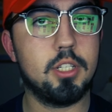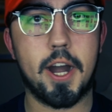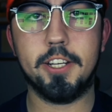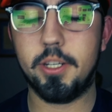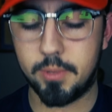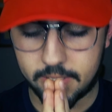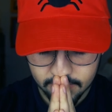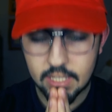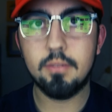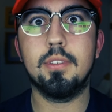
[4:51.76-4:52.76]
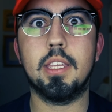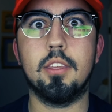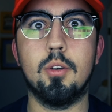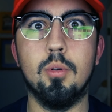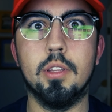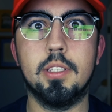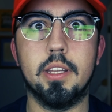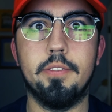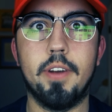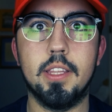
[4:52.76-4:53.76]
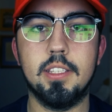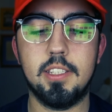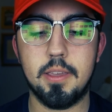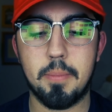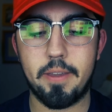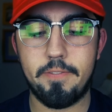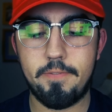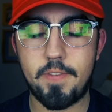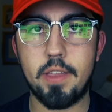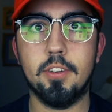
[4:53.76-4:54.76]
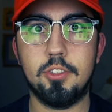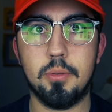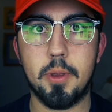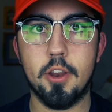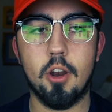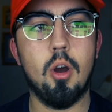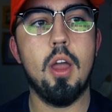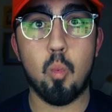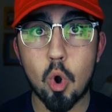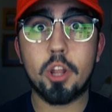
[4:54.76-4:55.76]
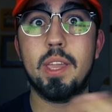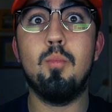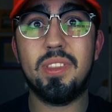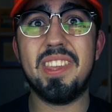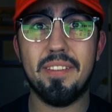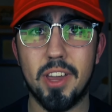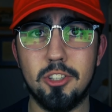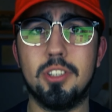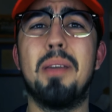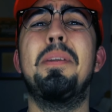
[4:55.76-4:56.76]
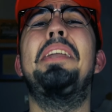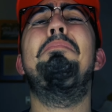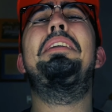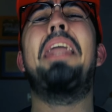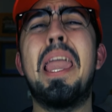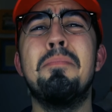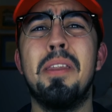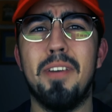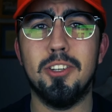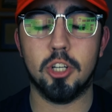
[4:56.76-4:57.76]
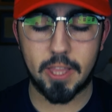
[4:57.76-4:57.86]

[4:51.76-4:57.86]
gosh, it was like the coolest thing to finally see my favorite superhero working with the Avengers. I mean, he became an Avenger.